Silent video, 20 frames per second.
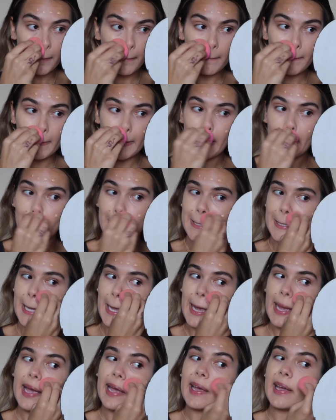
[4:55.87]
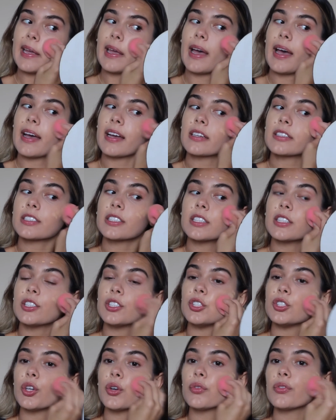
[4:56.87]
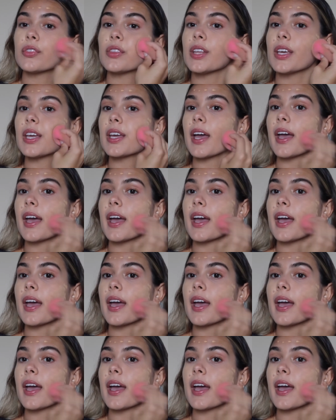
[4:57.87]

Because I actually don't think